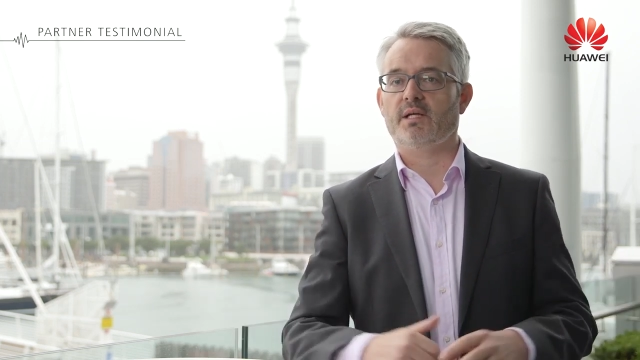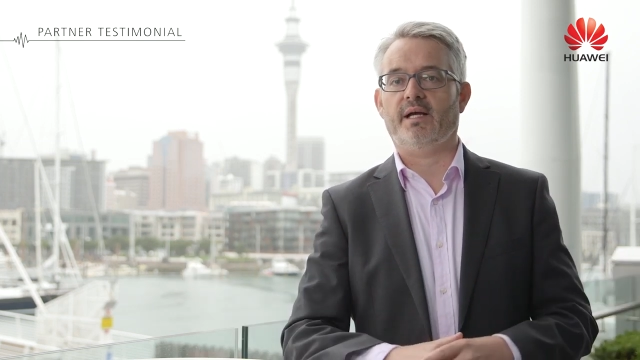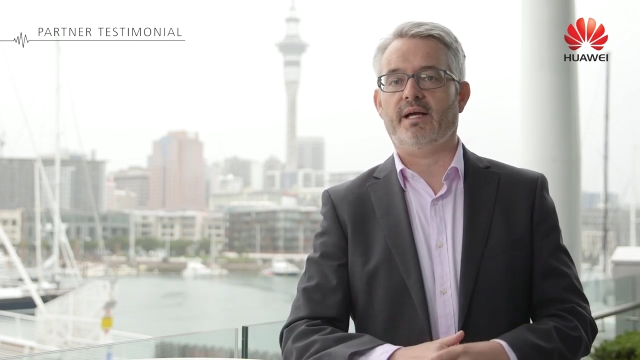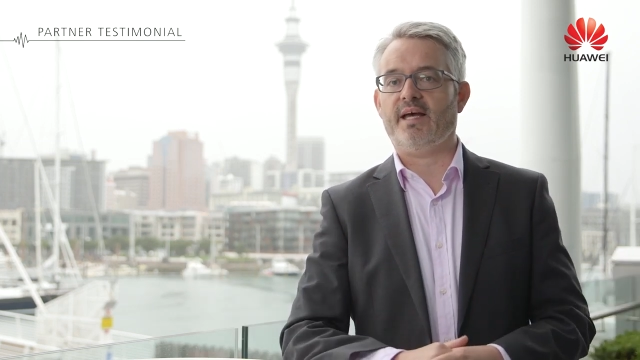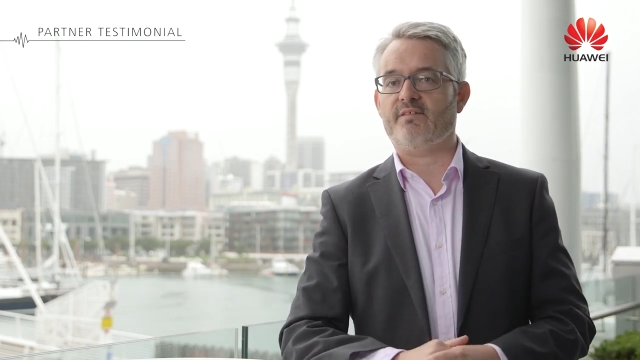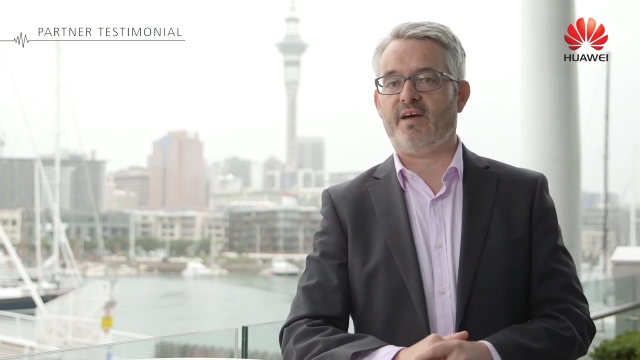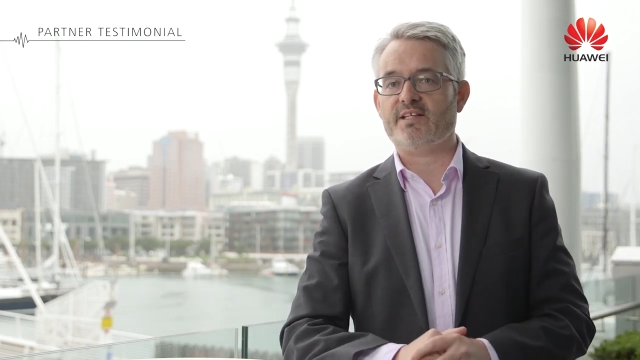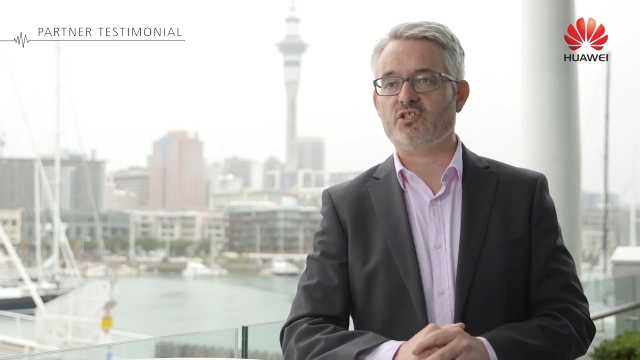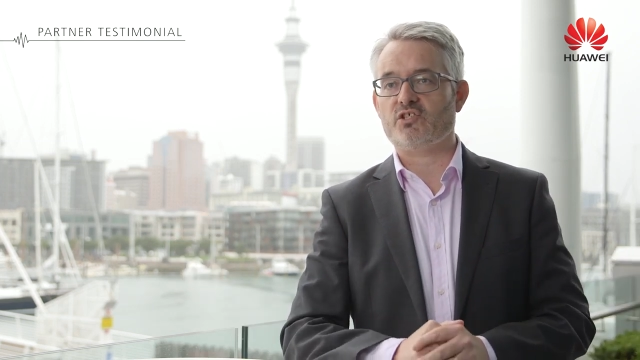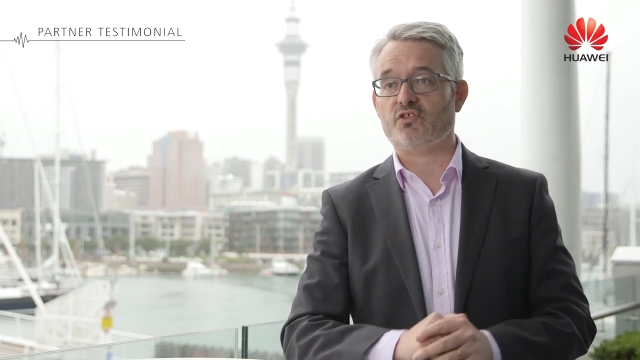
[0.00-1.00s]

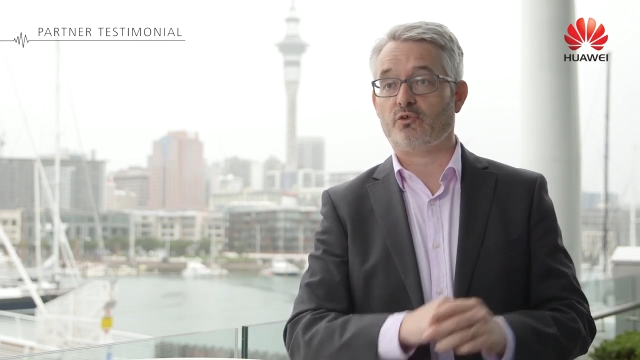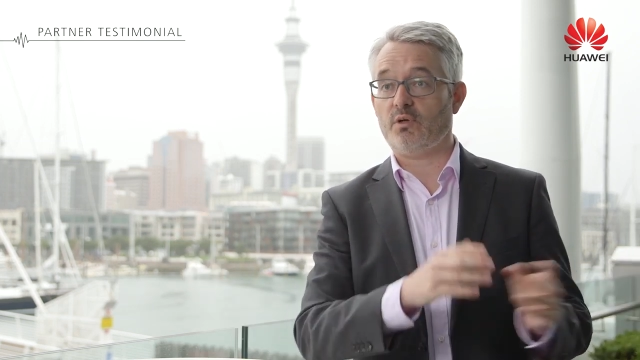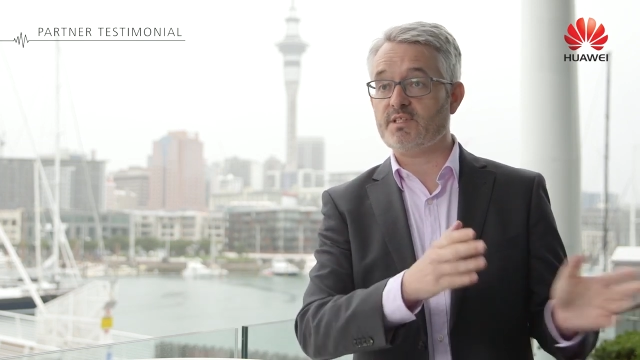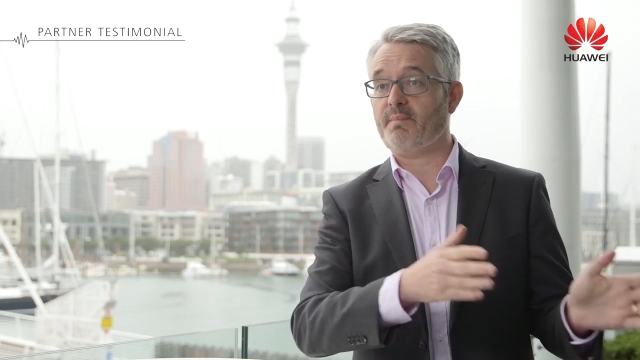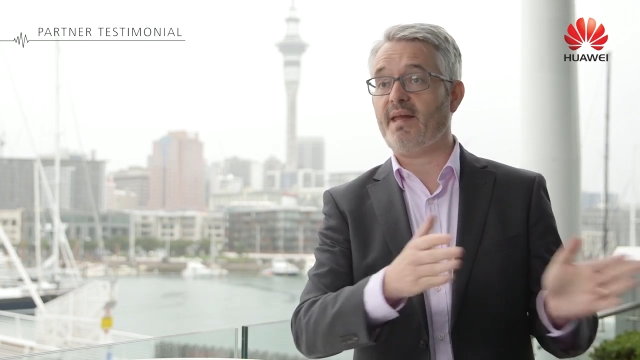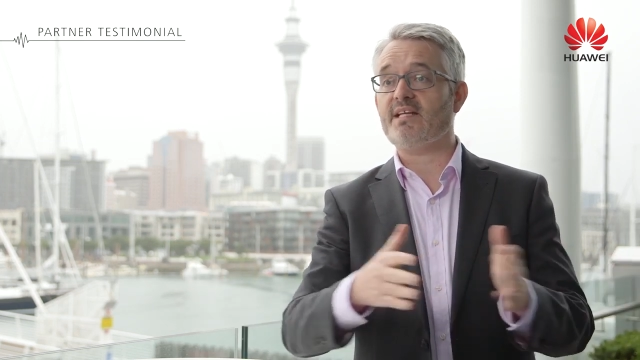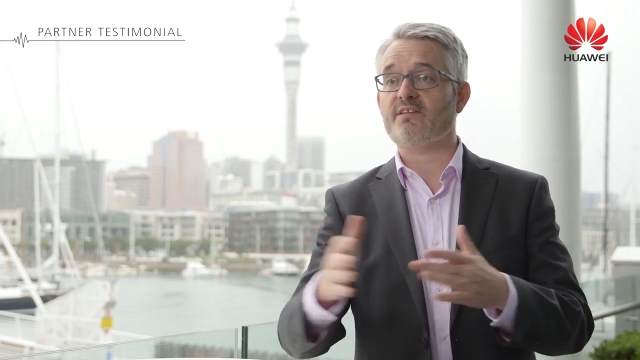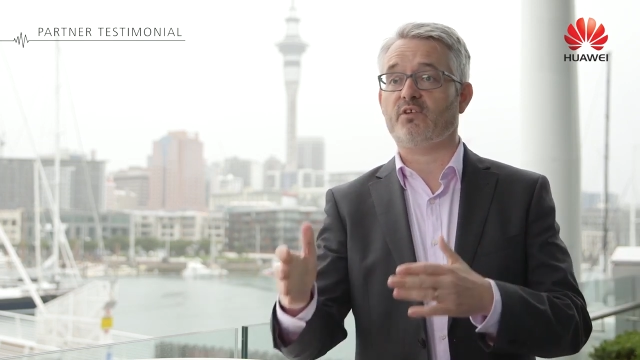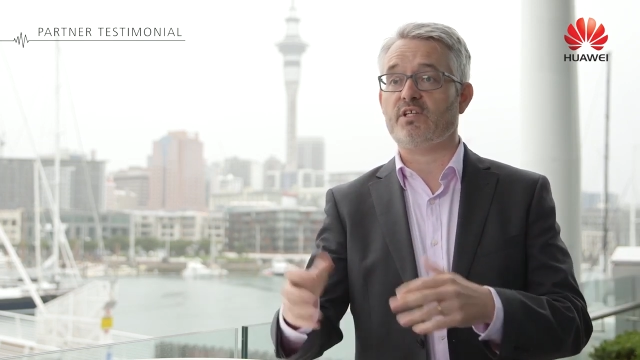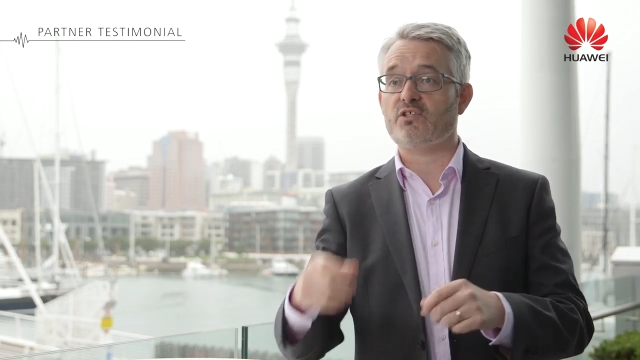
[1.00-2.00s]
advantages across many
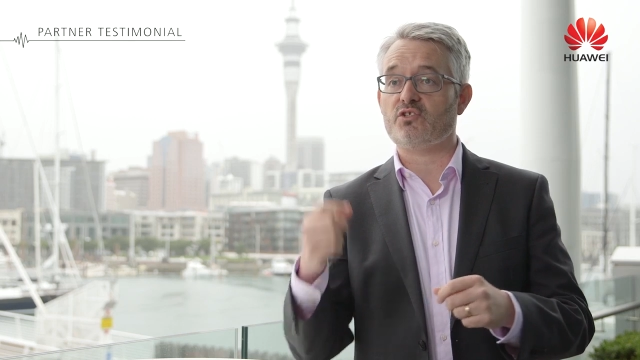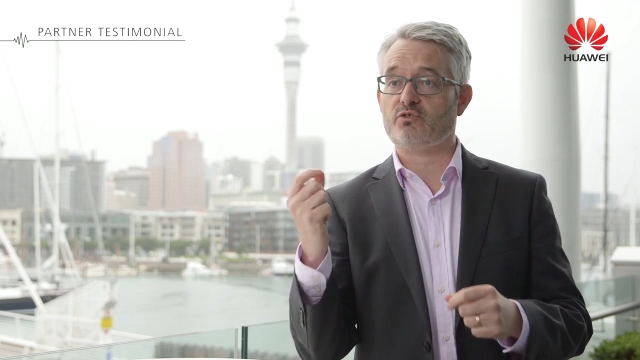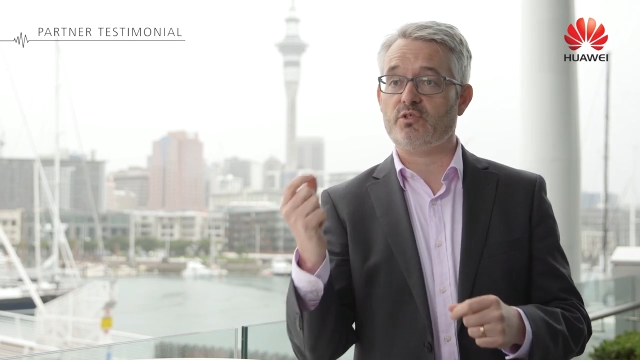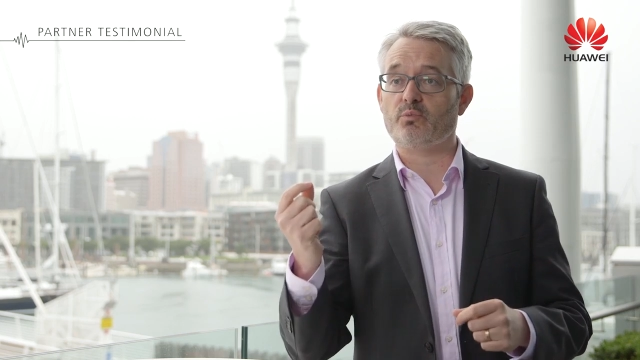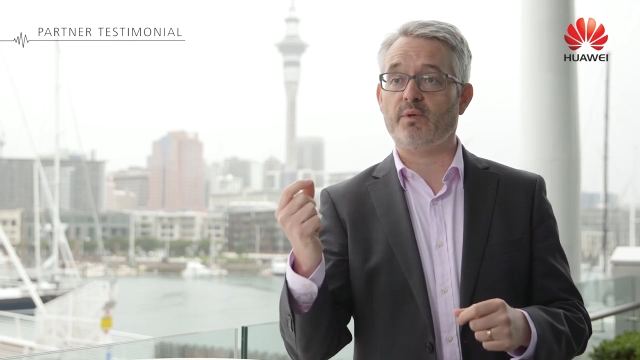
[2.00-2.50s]
different industries